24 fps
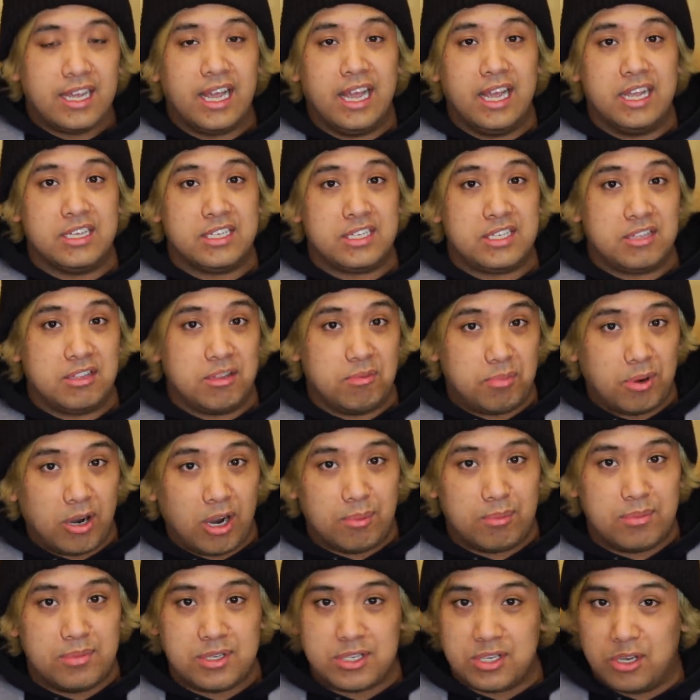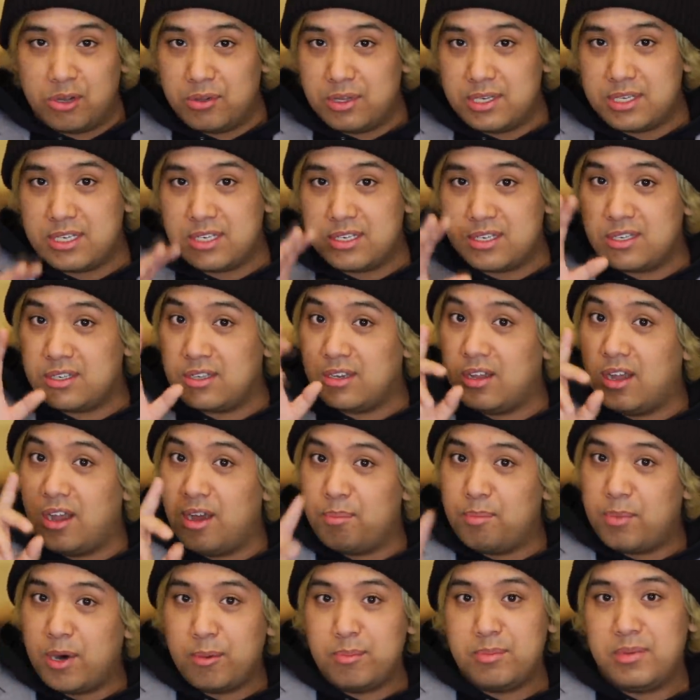is the pub. So this is a
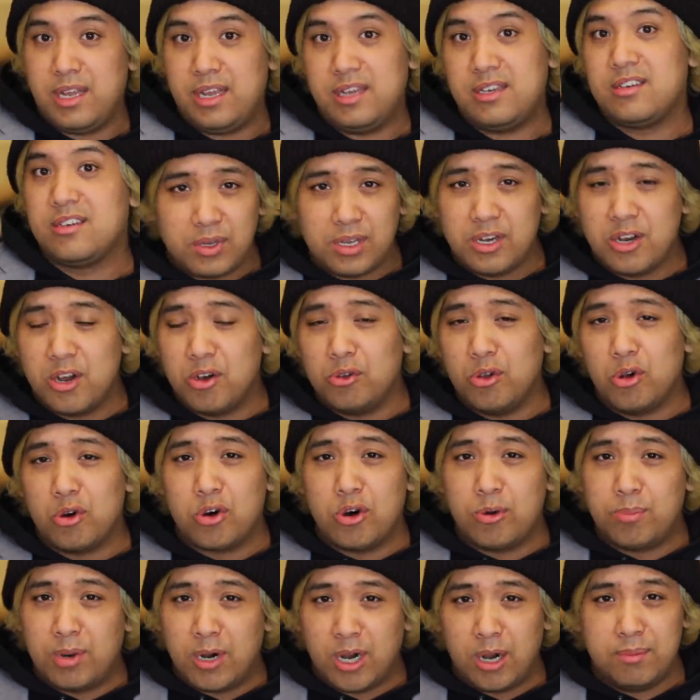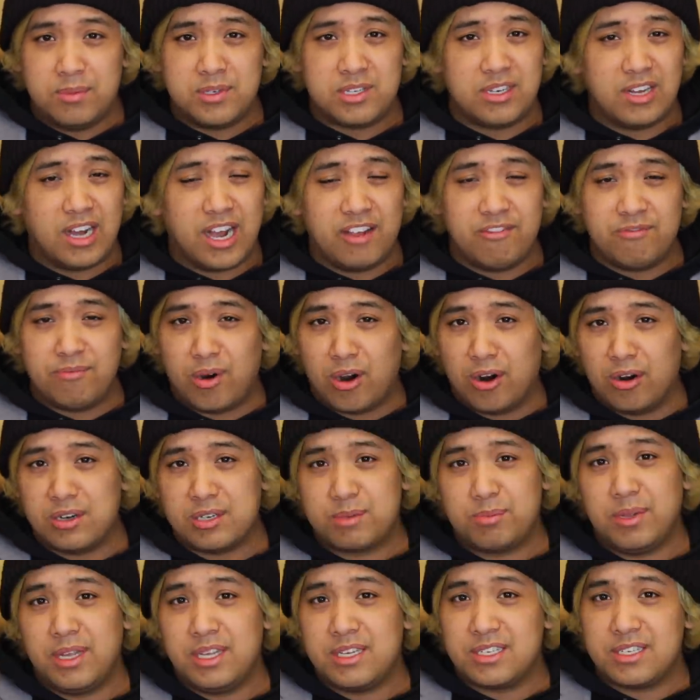pub date. You know, local pubs, dive bars,
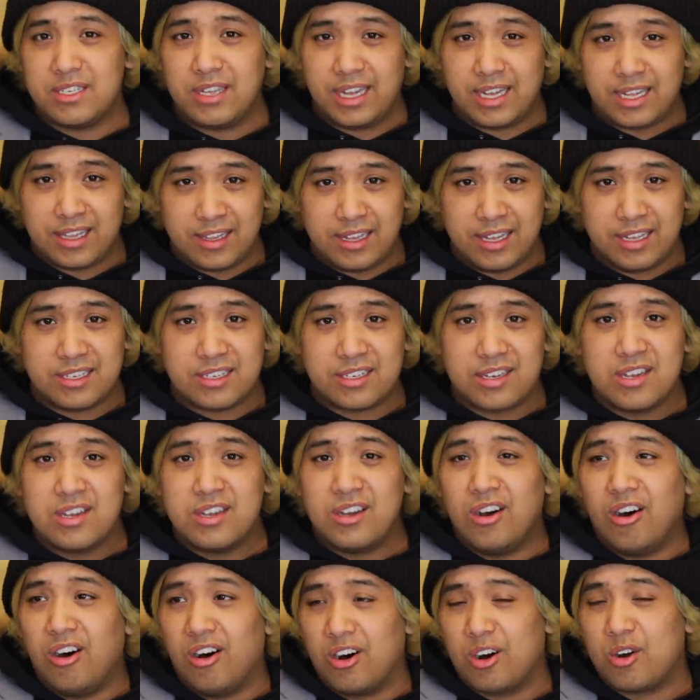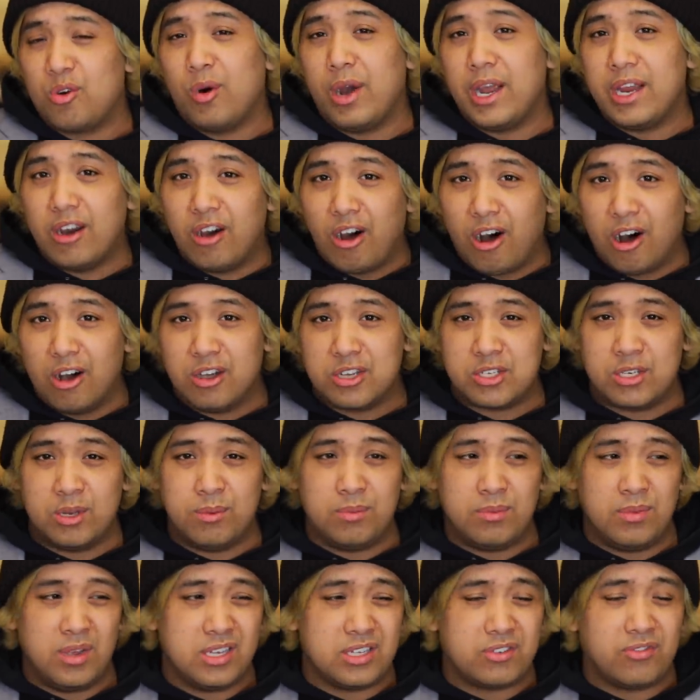places like this are quite
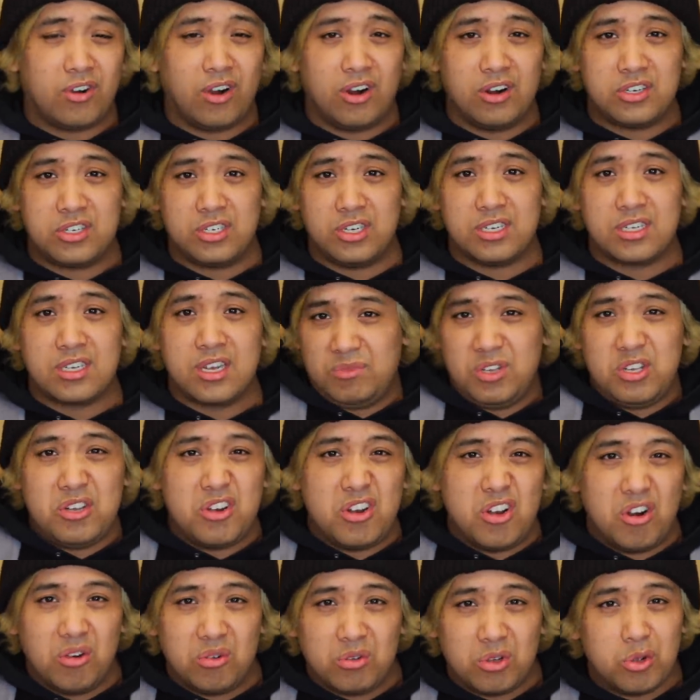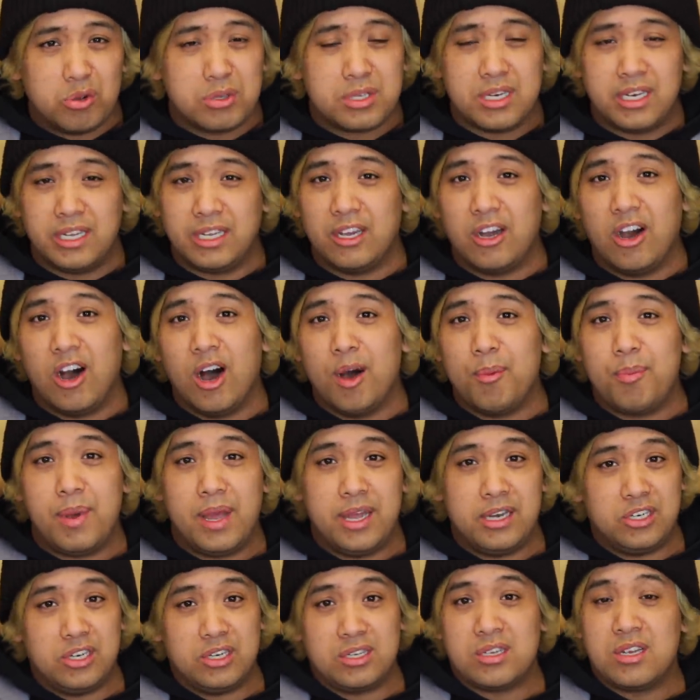awesome as far as just, you know, loosening up
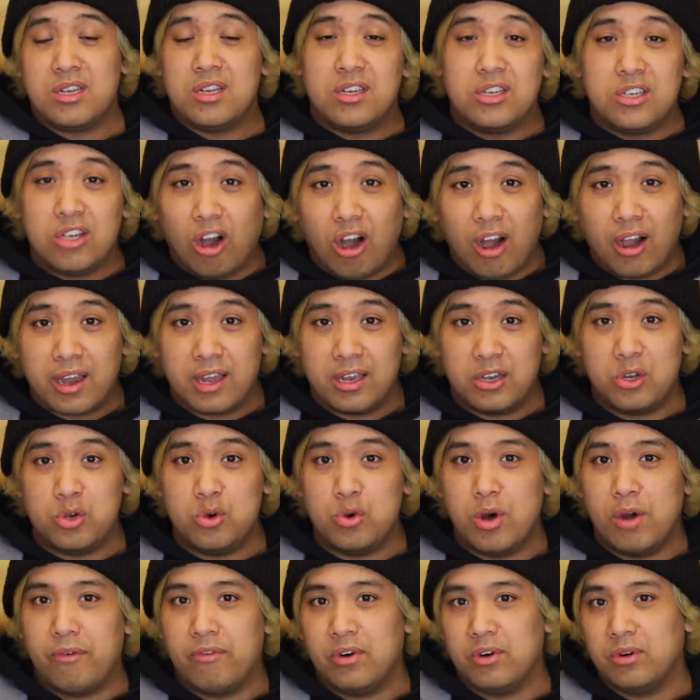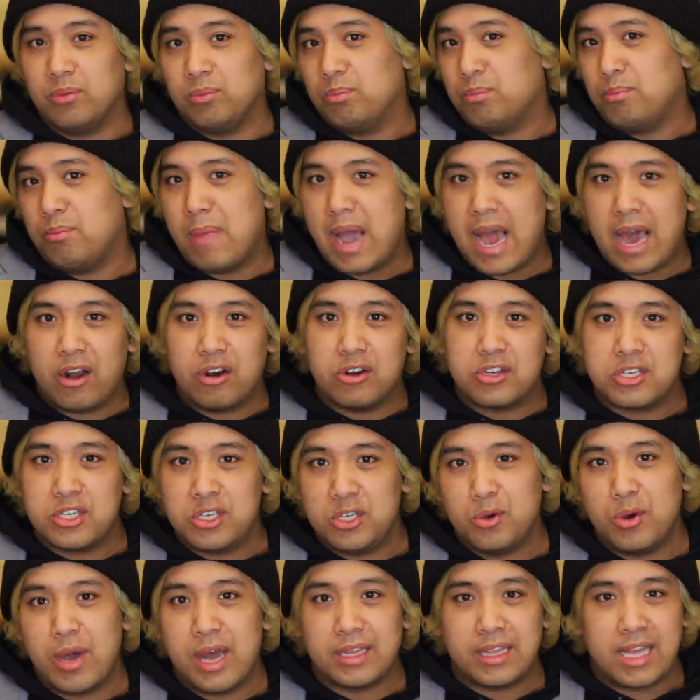and just talking whoever matters to
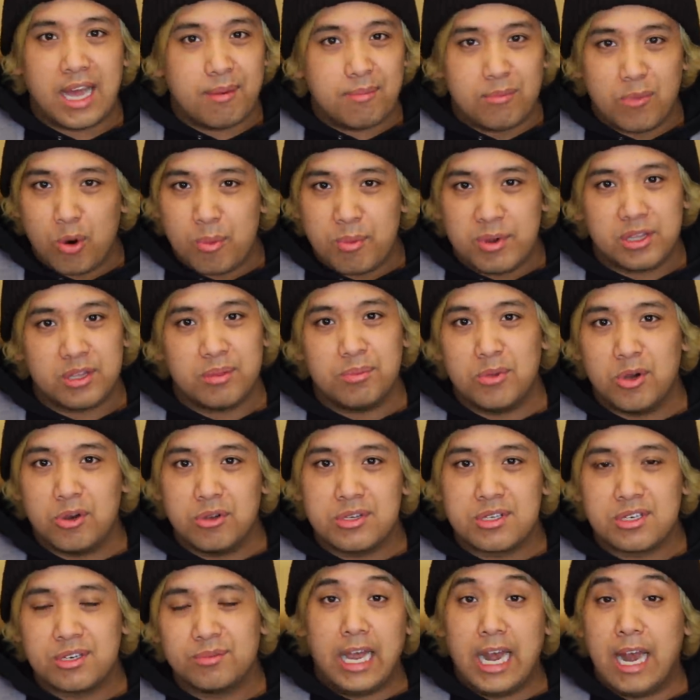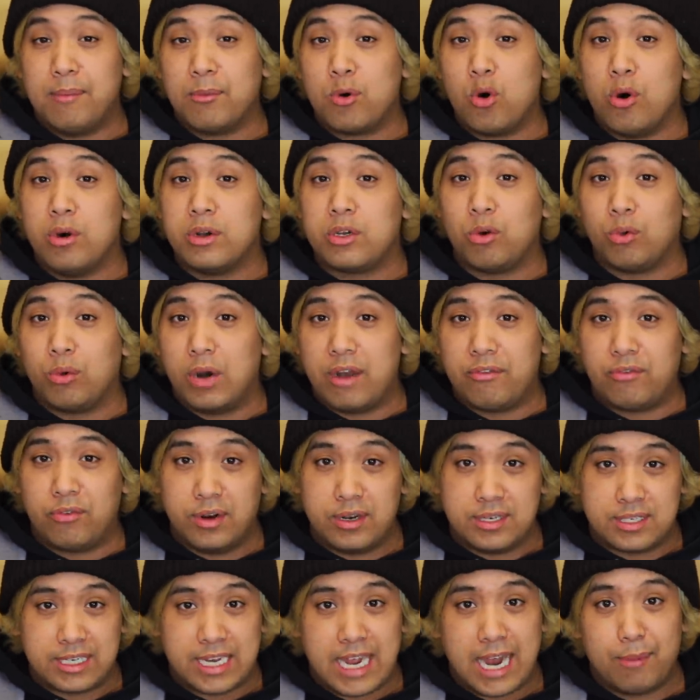you at that moment the most. And I'm going to
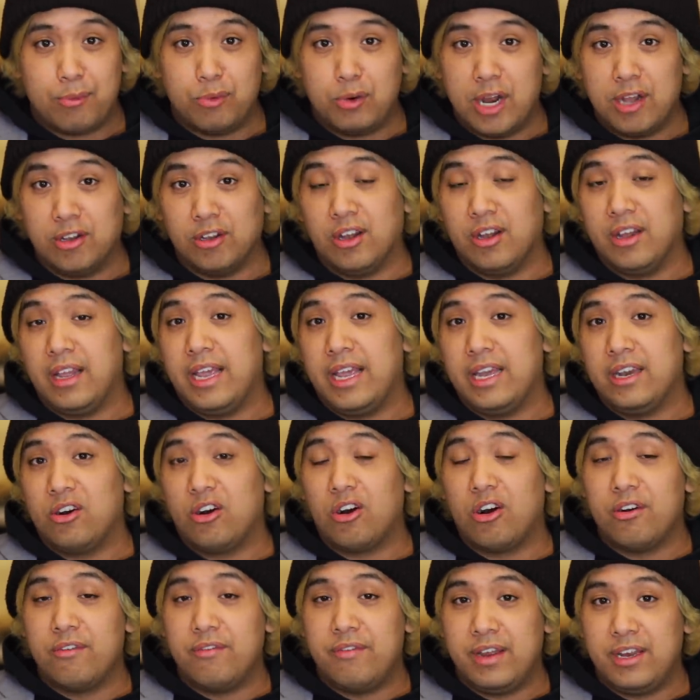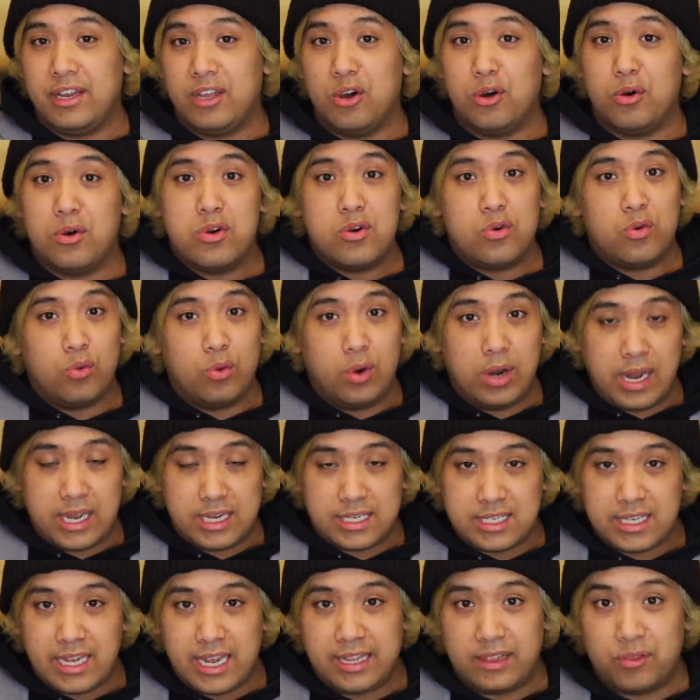reference Gabriela in her video when I
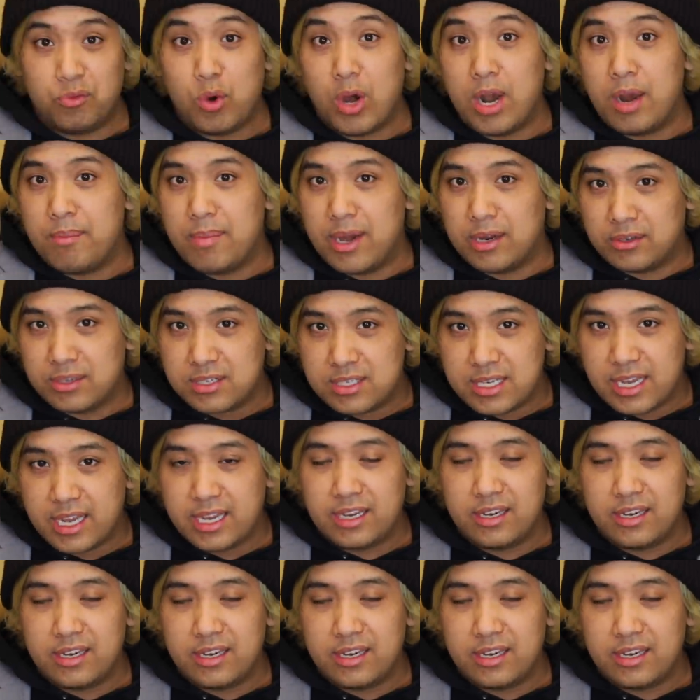say what I'm about to say